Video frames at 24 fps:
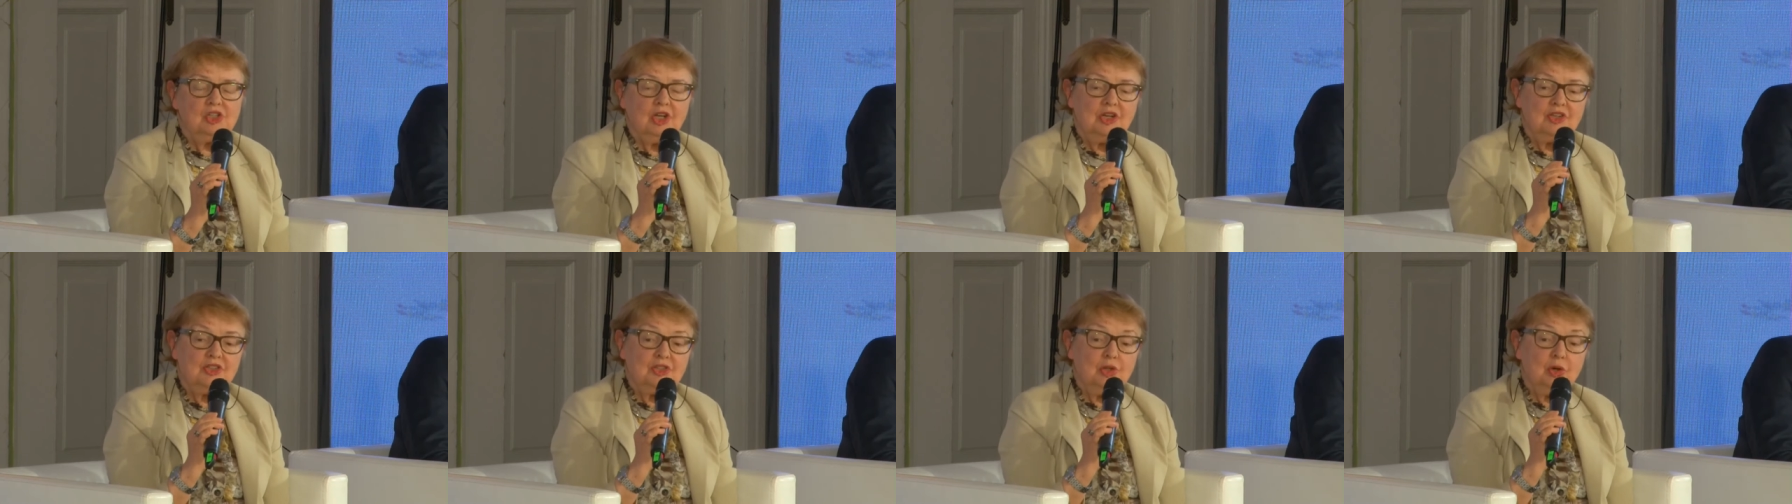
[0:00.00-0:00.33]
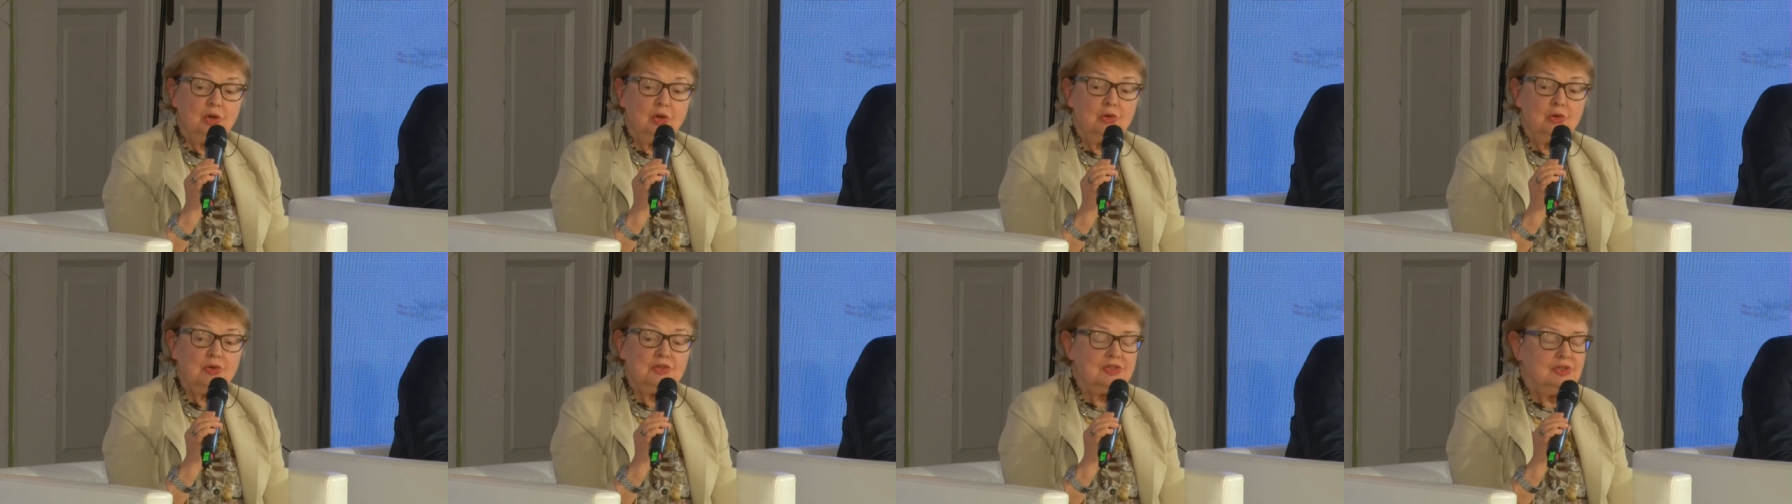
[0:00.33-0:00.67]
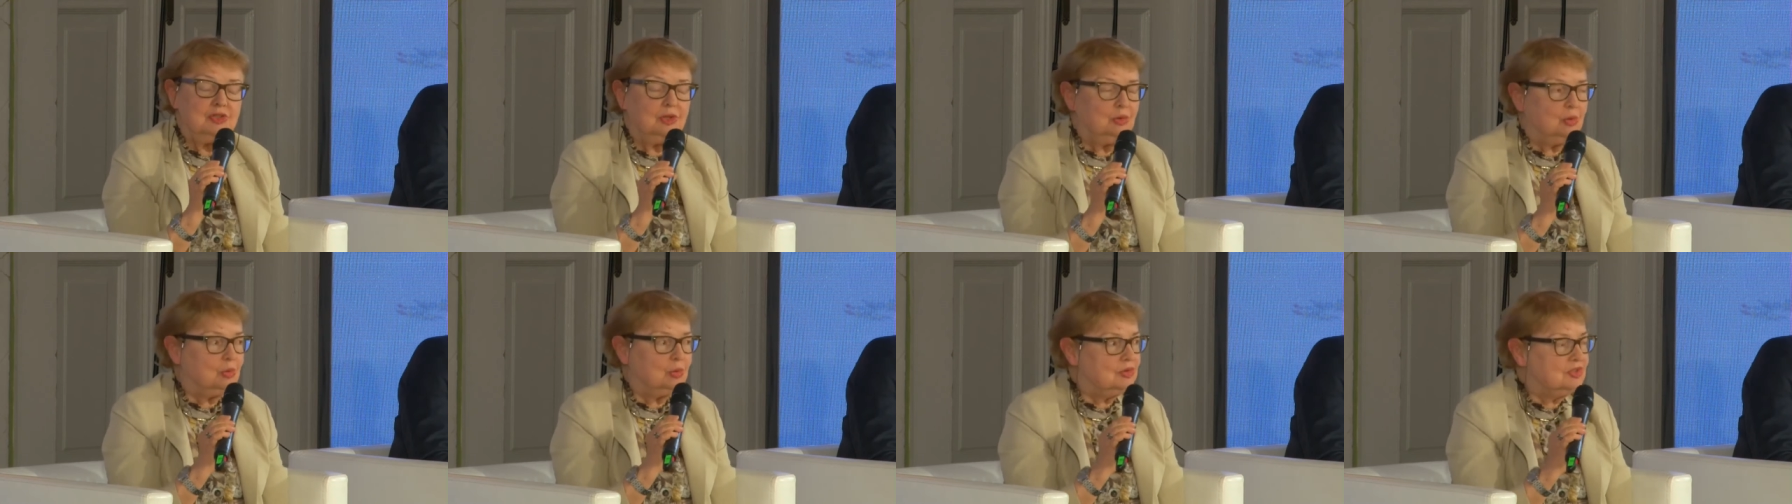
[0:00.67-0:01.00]
legal
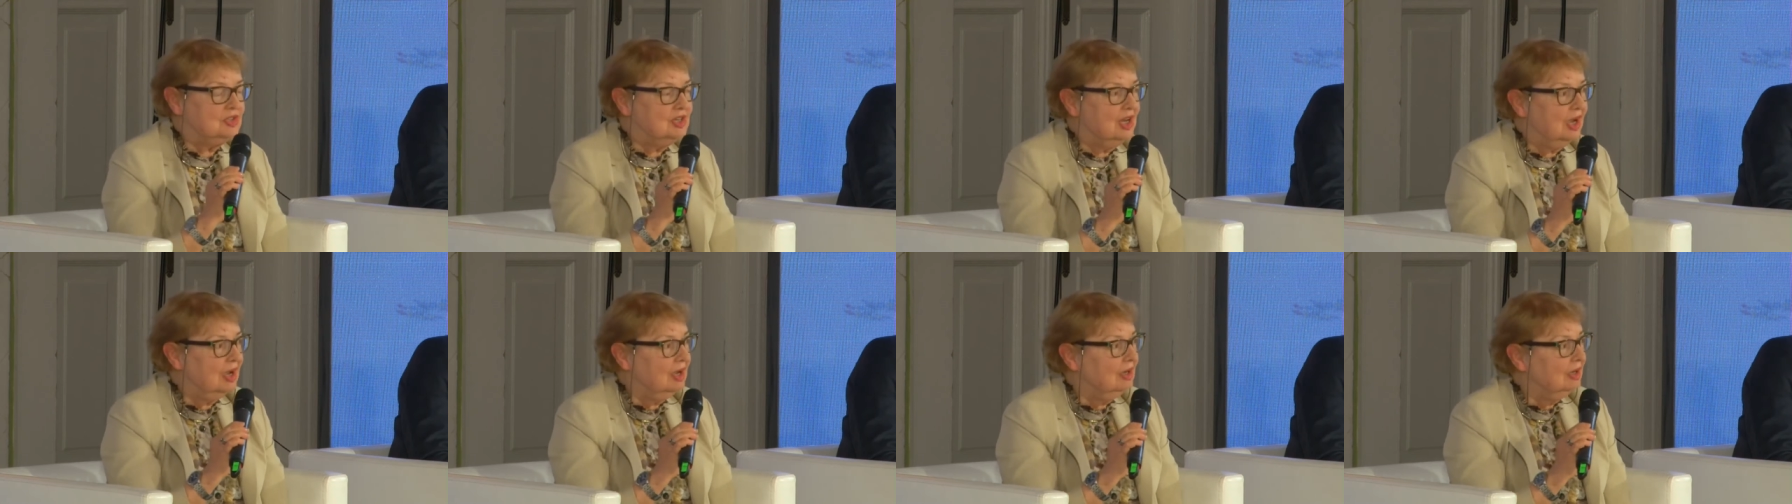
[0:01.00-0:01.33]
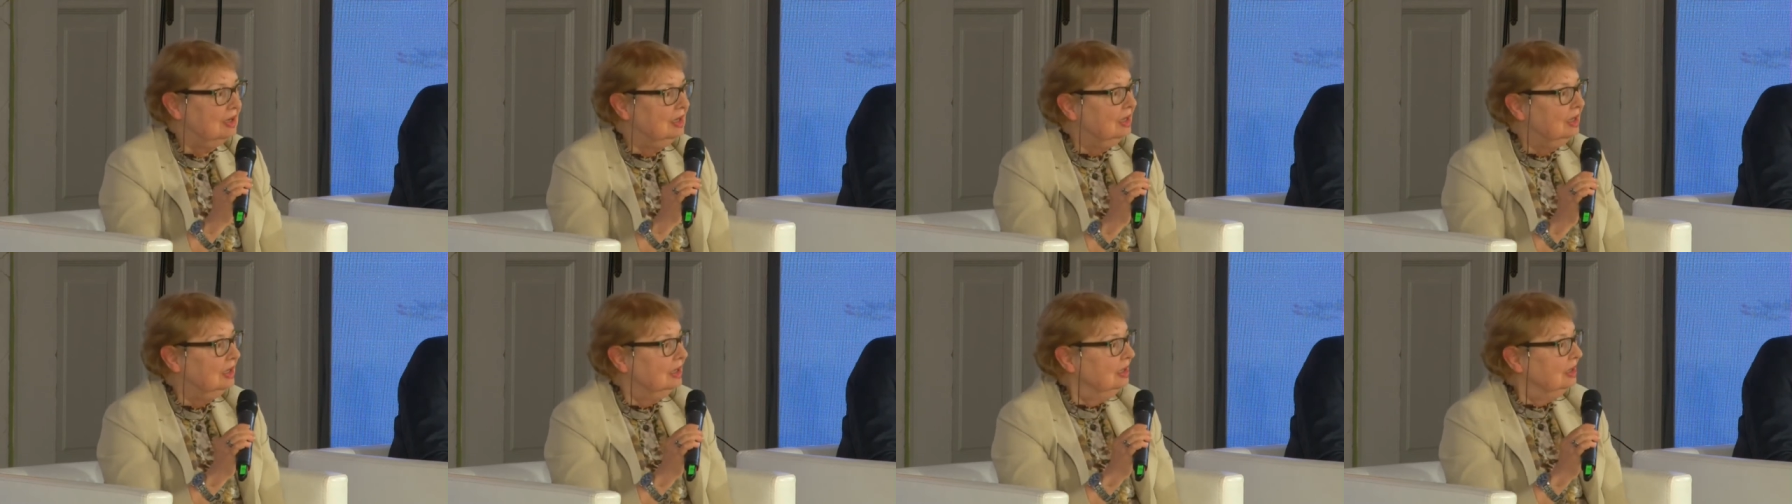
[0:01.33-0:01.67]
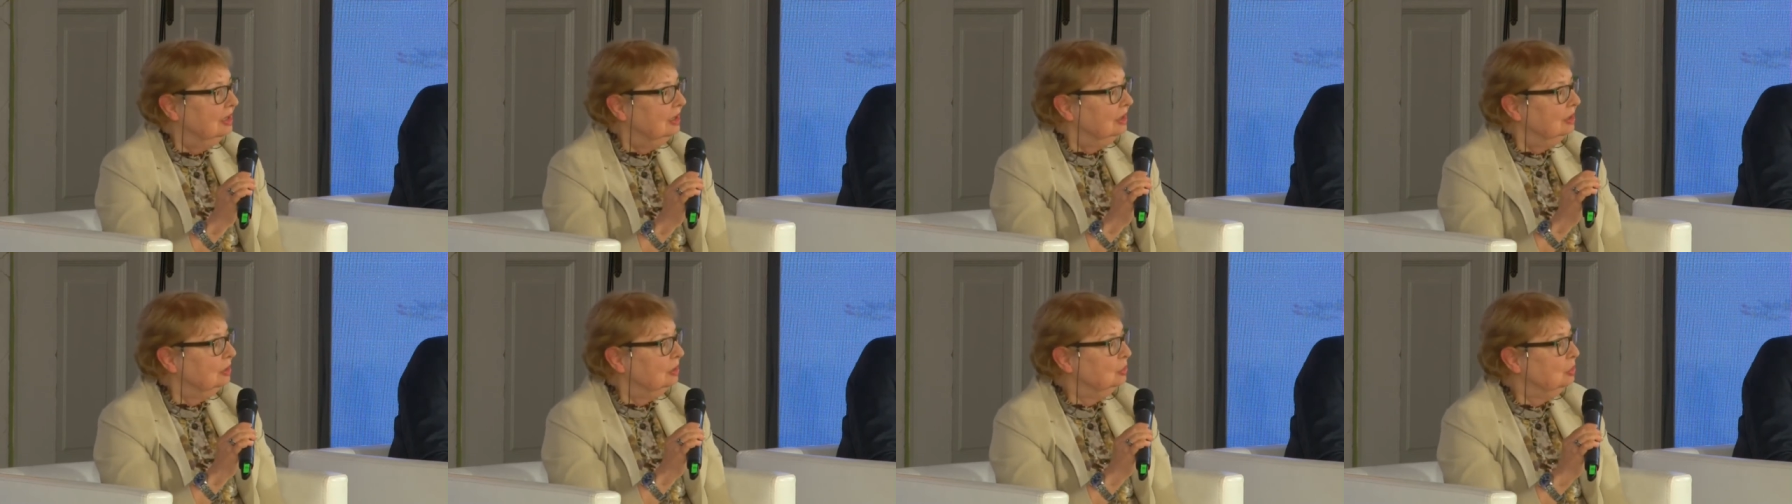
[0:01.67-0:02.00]
heritage the
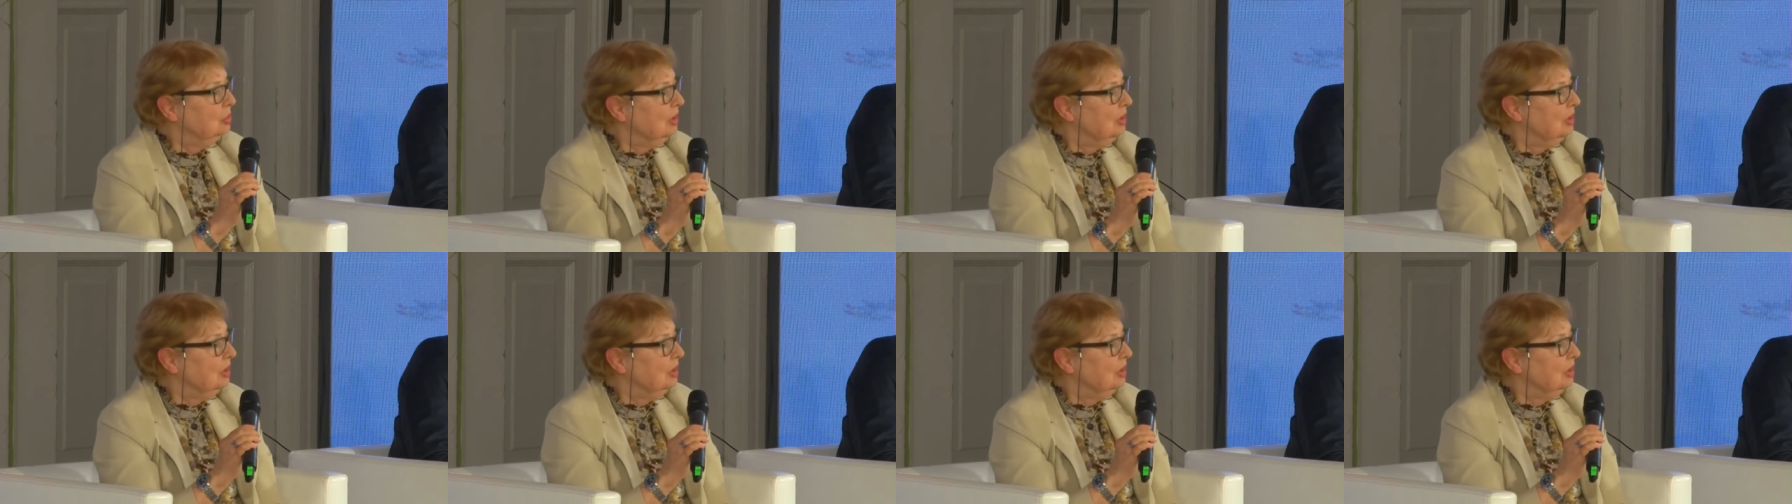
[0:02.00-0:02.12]
fact